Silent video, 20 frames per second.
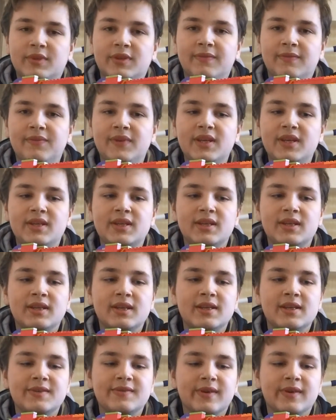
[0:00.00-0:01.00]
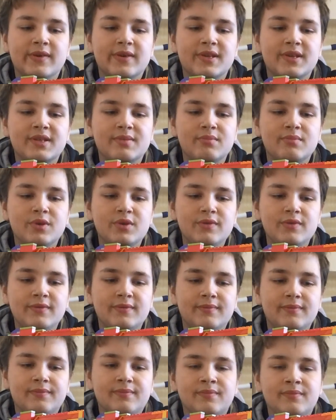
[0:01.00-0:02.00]
the feeding is very smooth.
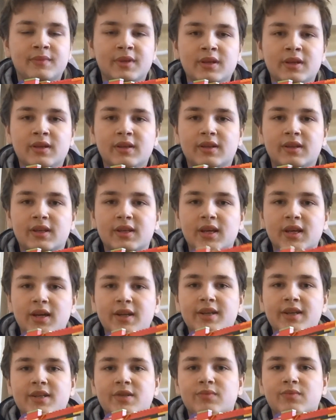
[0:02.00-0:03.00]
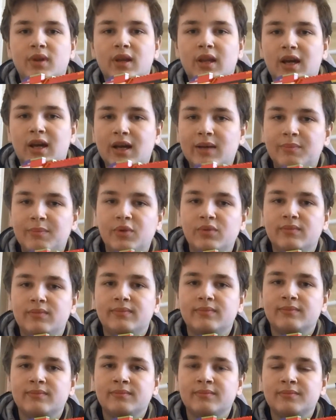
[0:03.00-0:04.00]
The gun is reliable.
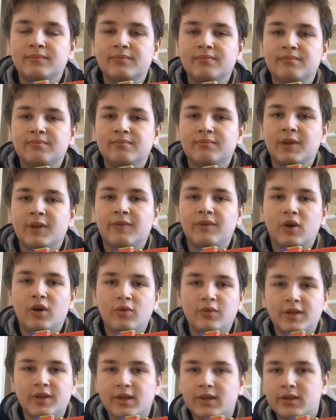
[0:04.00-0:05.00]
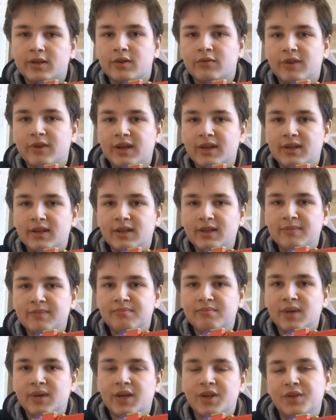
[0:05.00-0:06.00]
If you're holding it correctly
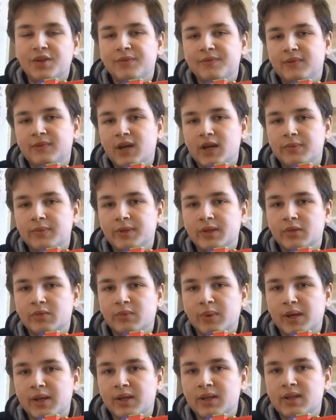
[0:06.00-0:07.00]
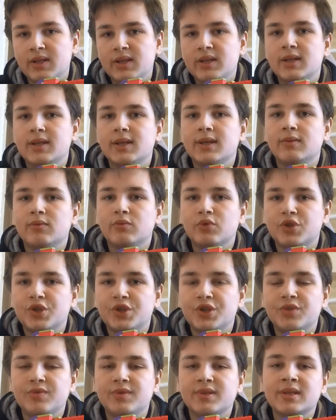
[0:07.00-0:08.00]
and you fire it correctly, it will
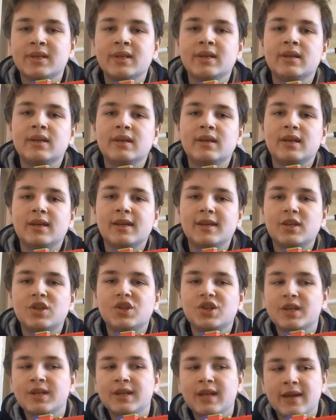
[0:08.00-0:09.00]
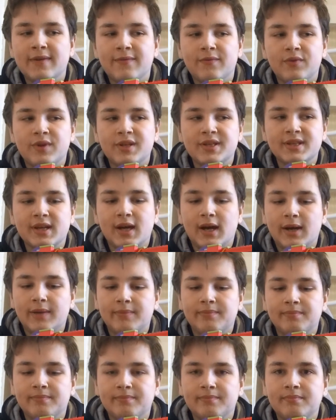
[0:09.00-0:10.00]
shoot each and every
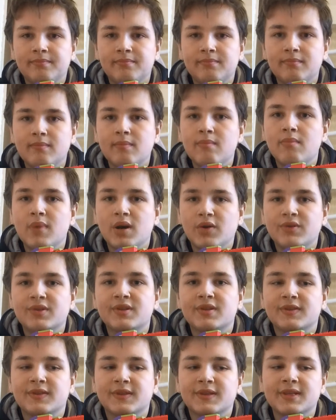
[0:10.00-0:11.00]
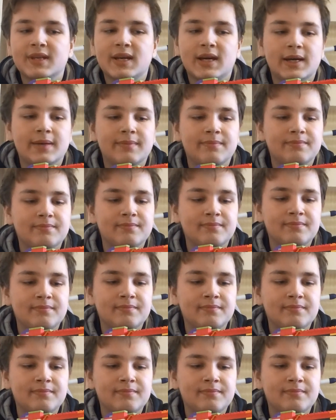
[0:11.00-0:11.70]
time, most of the time.